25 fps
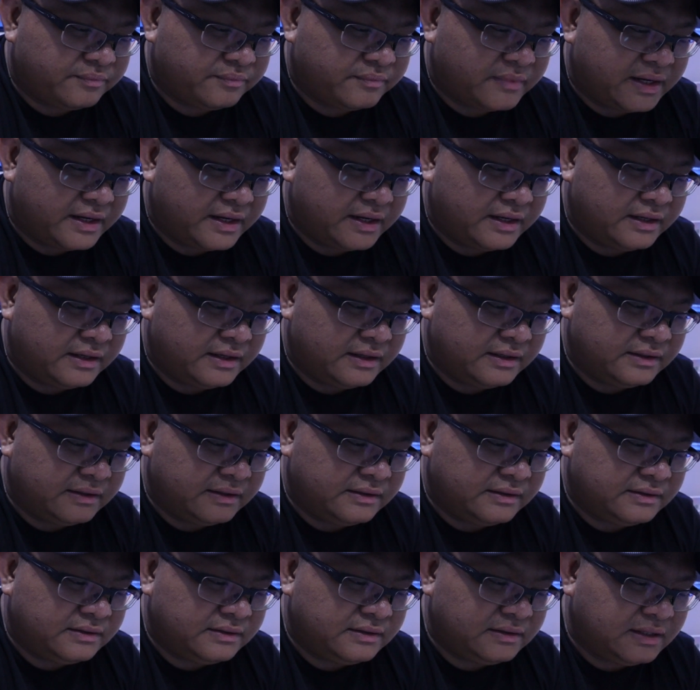my
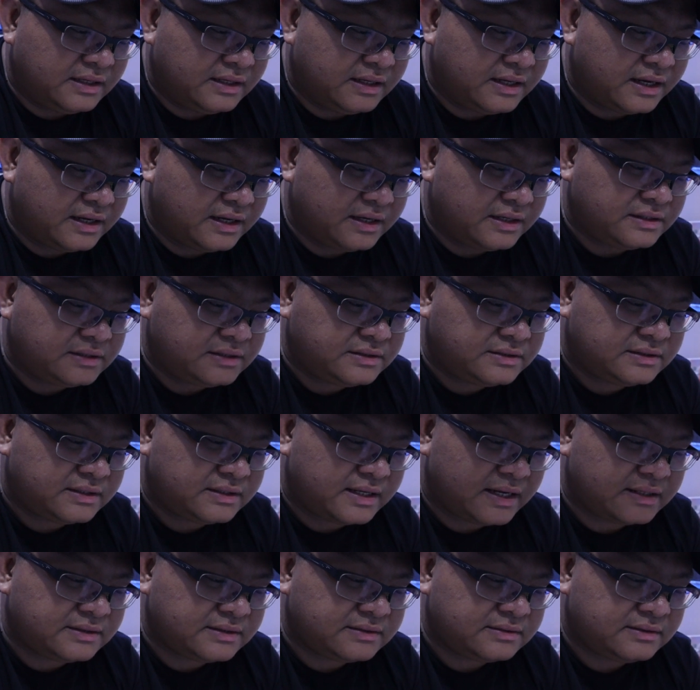DKH
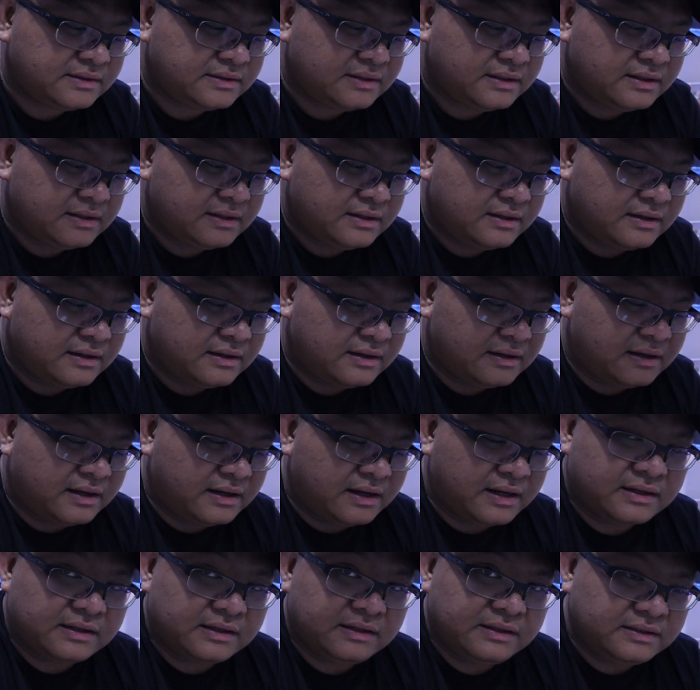test,
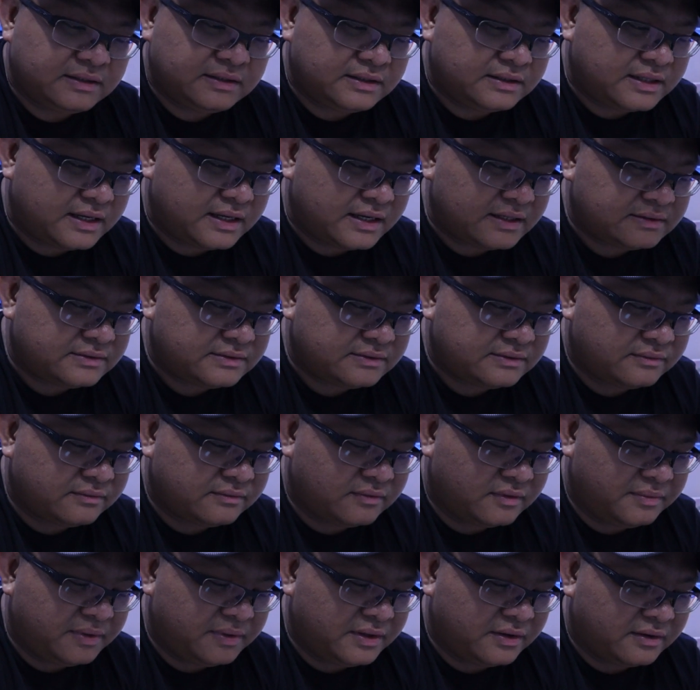alkalinity test
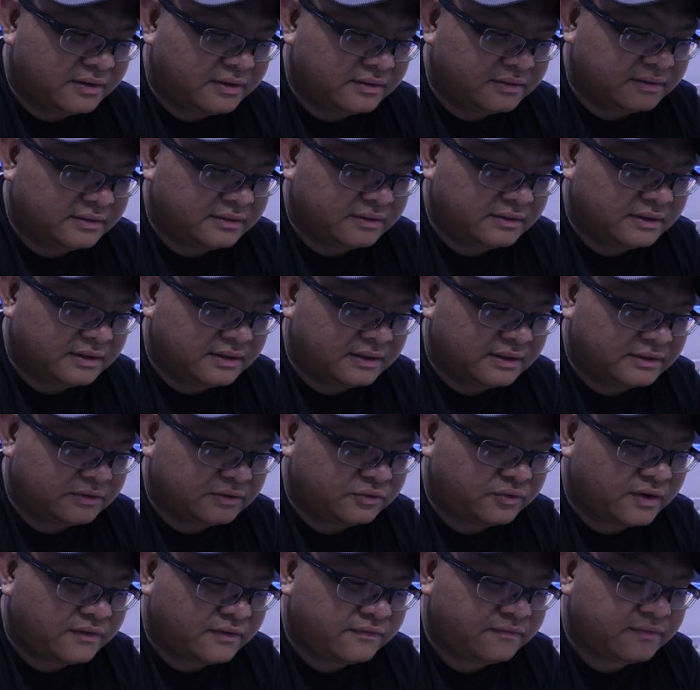will be on
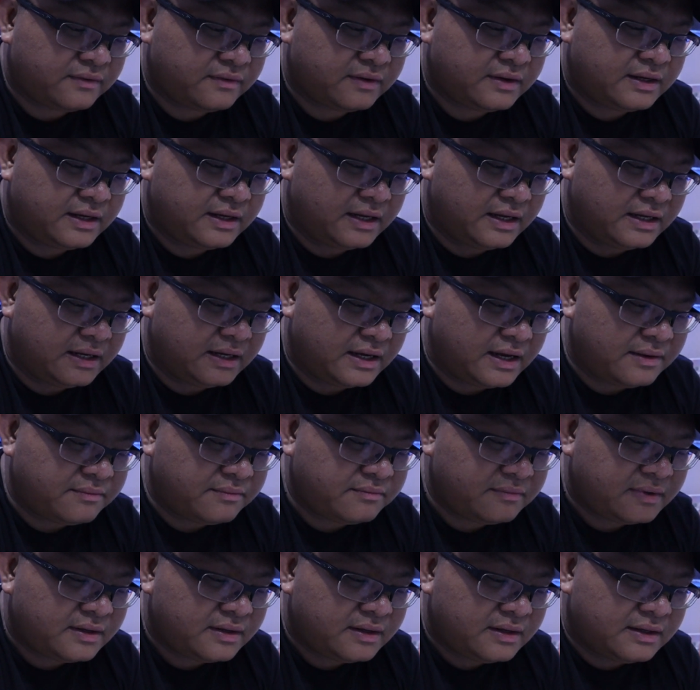12
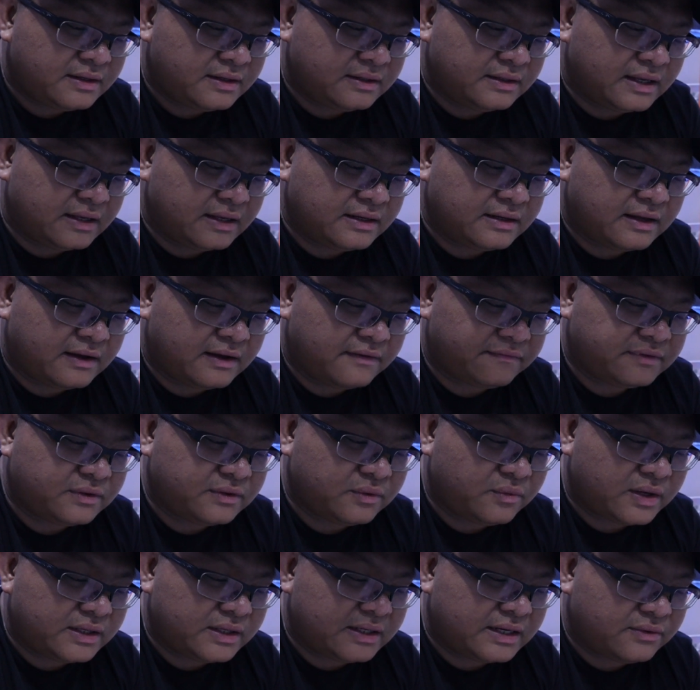a.m. Then after
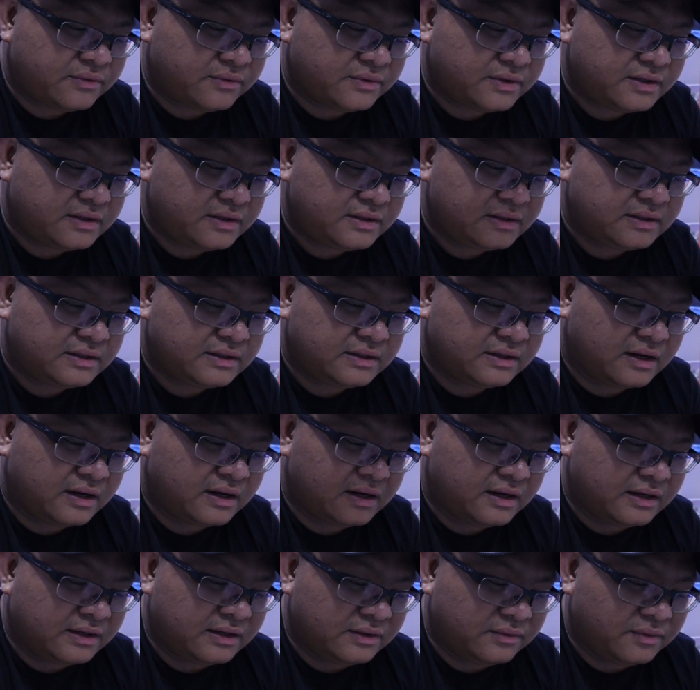1 hour,
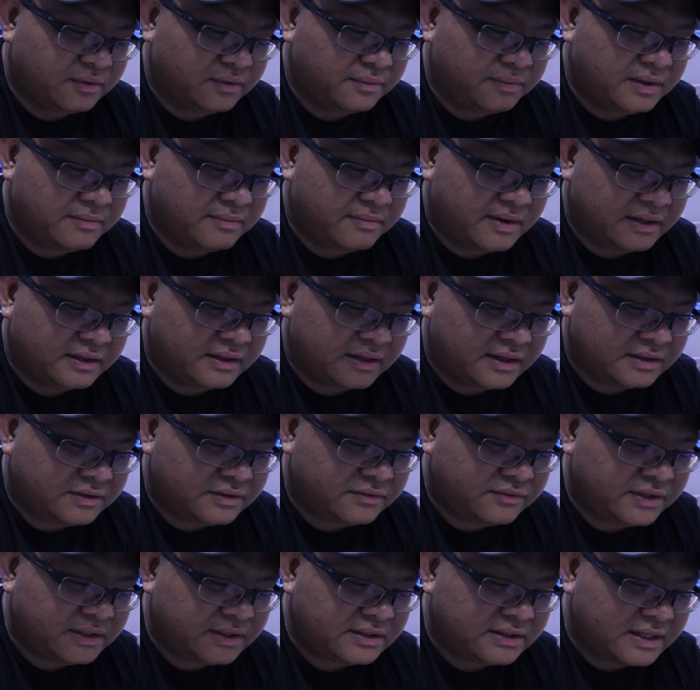it will be my
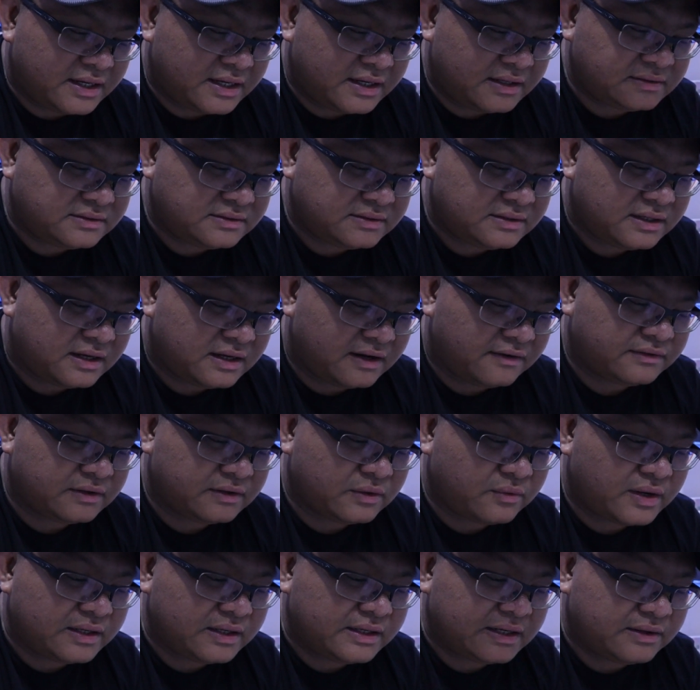nitrate test.
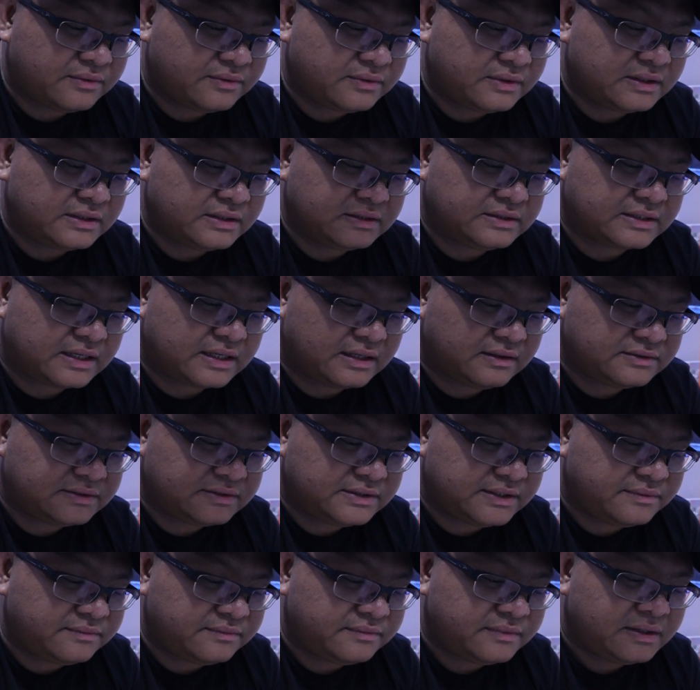After 1 hour, it's
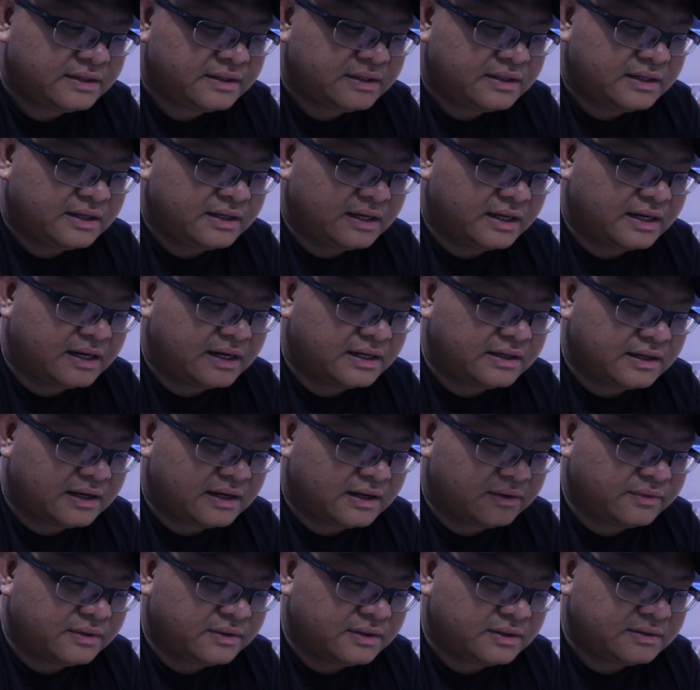calcium. Another
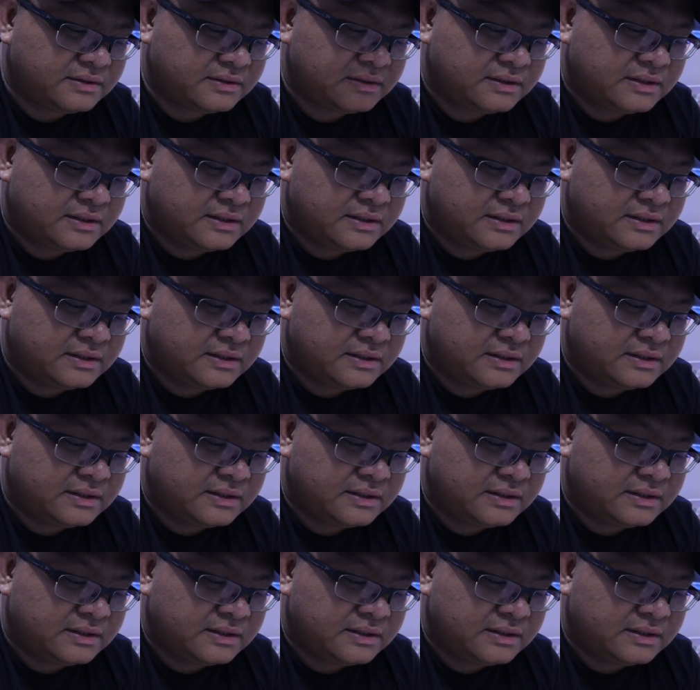hour,